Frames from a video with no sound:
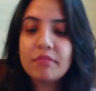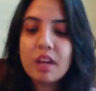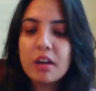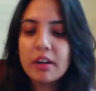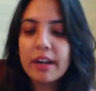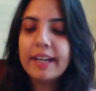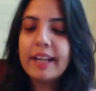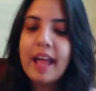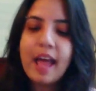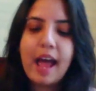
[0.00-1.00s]
All right.
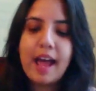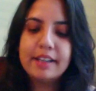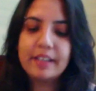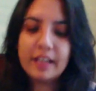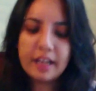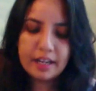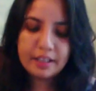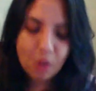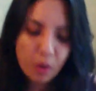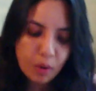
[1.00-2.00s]
And they
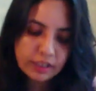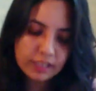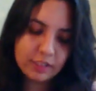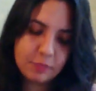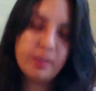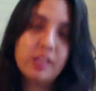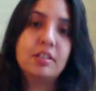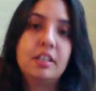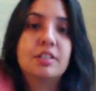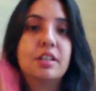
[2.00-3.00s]
know that this
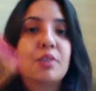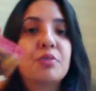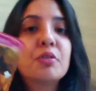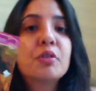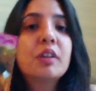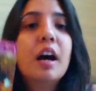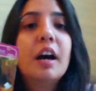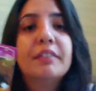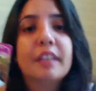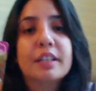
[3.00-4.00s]
person is their true
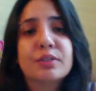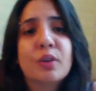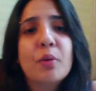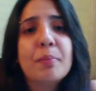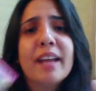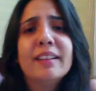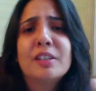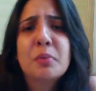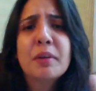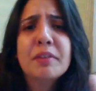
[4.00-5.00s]
love, their soulmate,
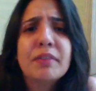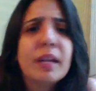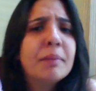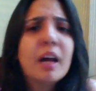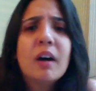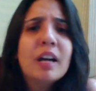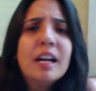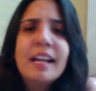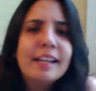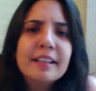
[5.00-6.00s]
their twin flame. Now,
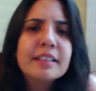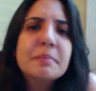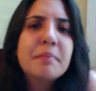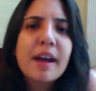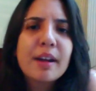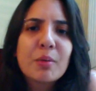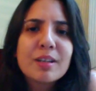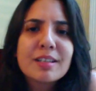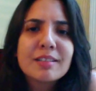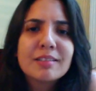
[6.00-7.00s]
it doesn't matter
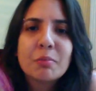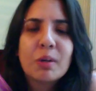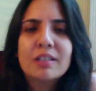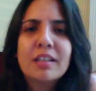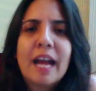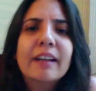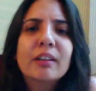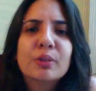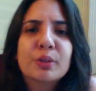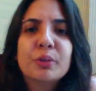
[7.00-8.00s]
what
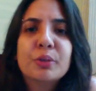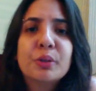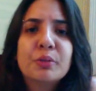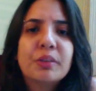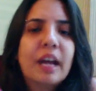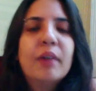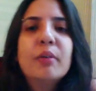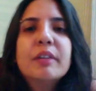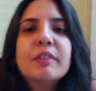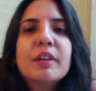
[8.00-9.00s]
title you use. I
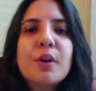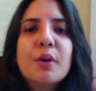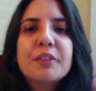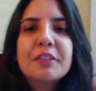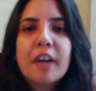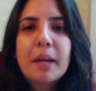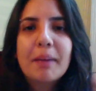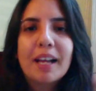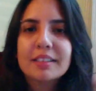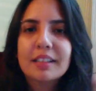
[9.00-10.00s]
don't even know if Divine
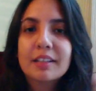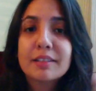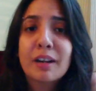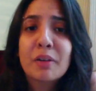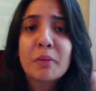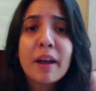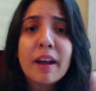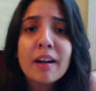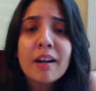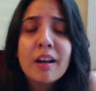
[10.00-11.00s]
Masculines are
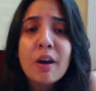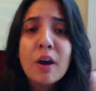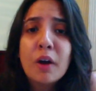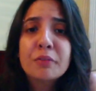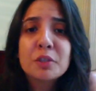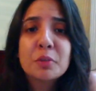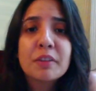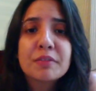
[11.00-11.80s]
aware of the twin